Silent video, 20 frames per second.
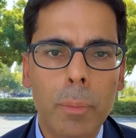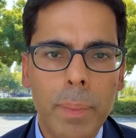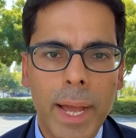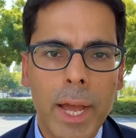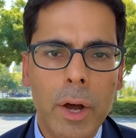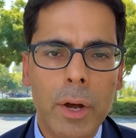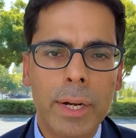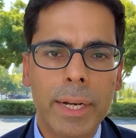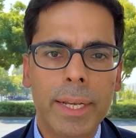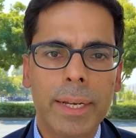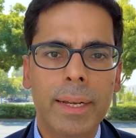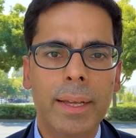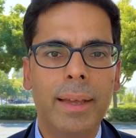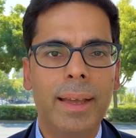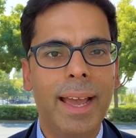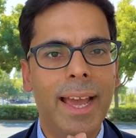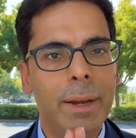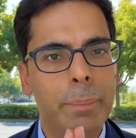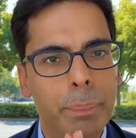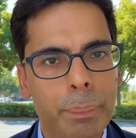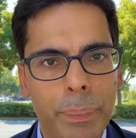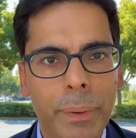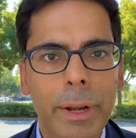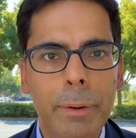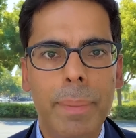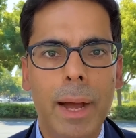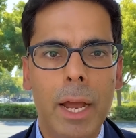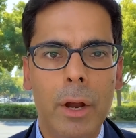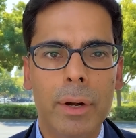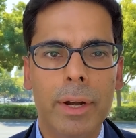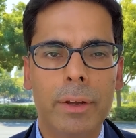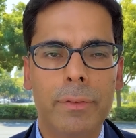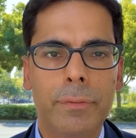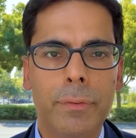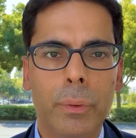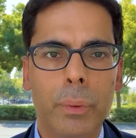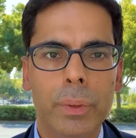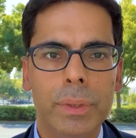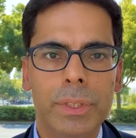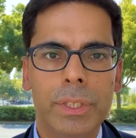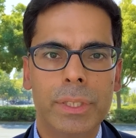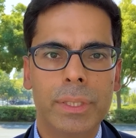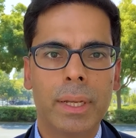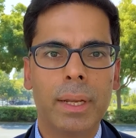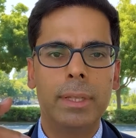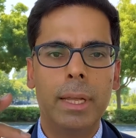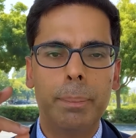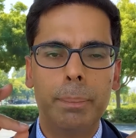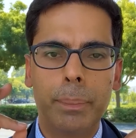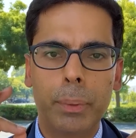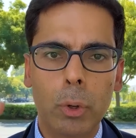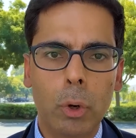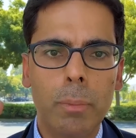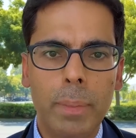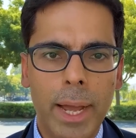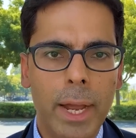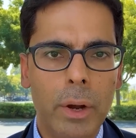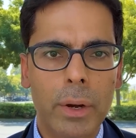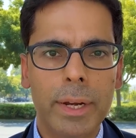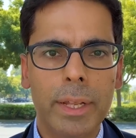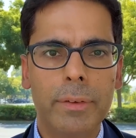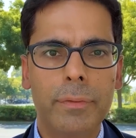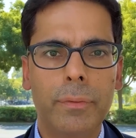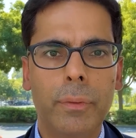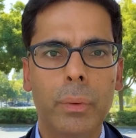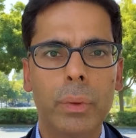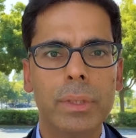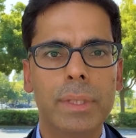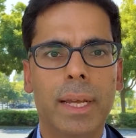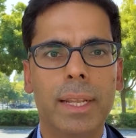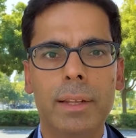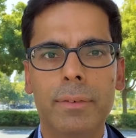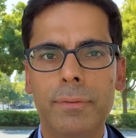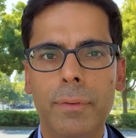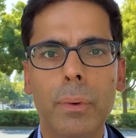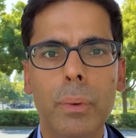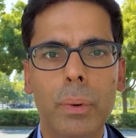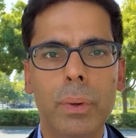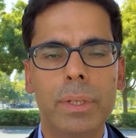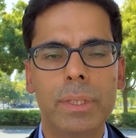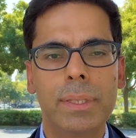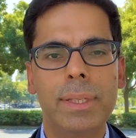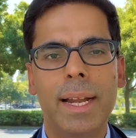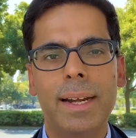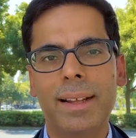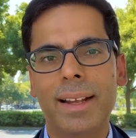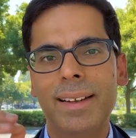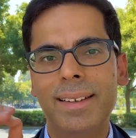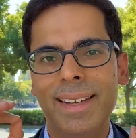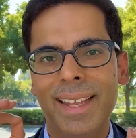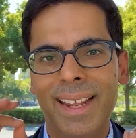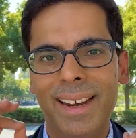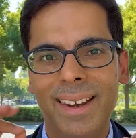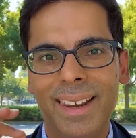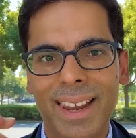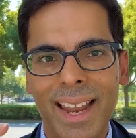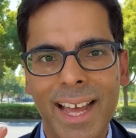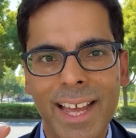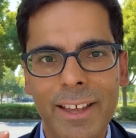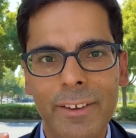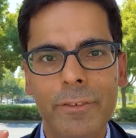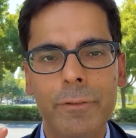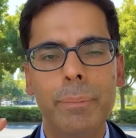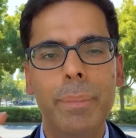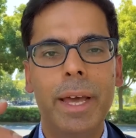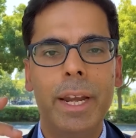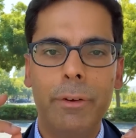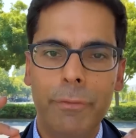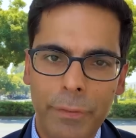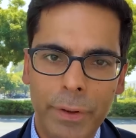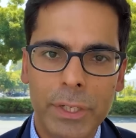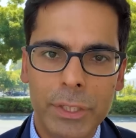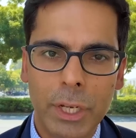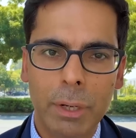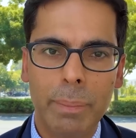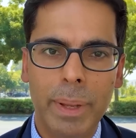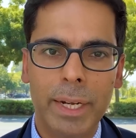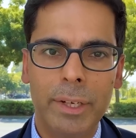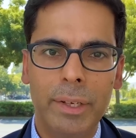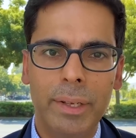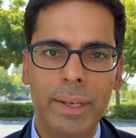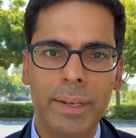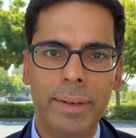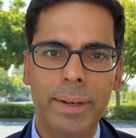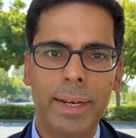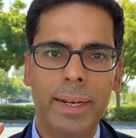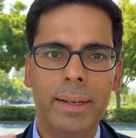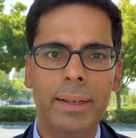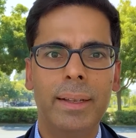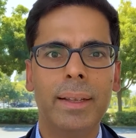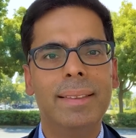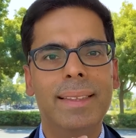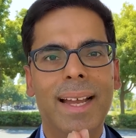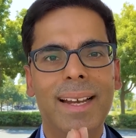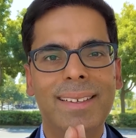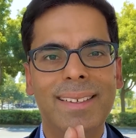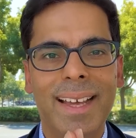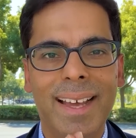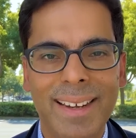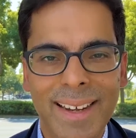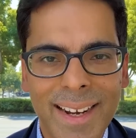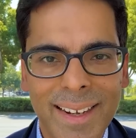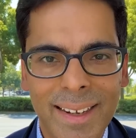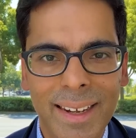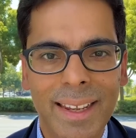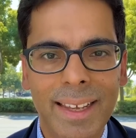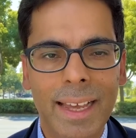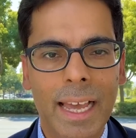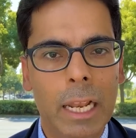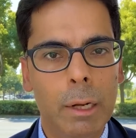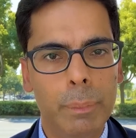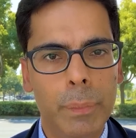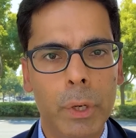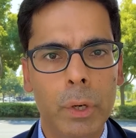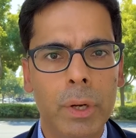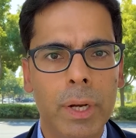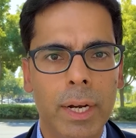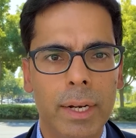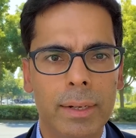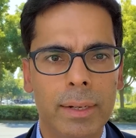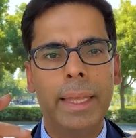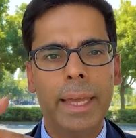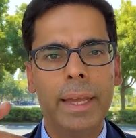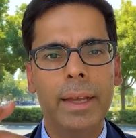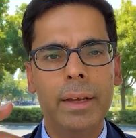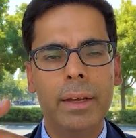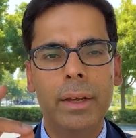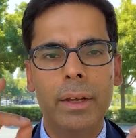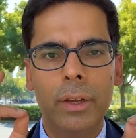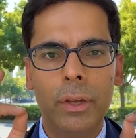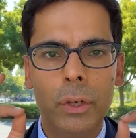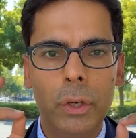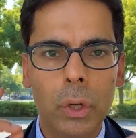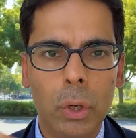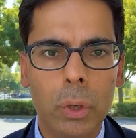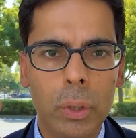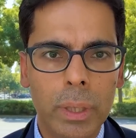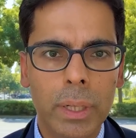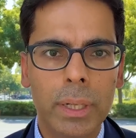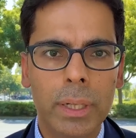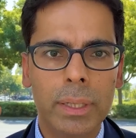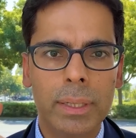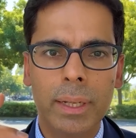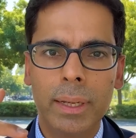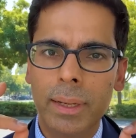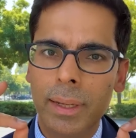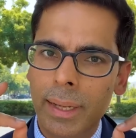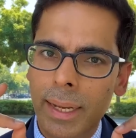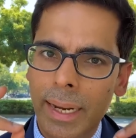probiotic and prebiotic foods. The probiotic foods are the foods that contain live beneficial bacteria that directly help your gut. Think yogurt,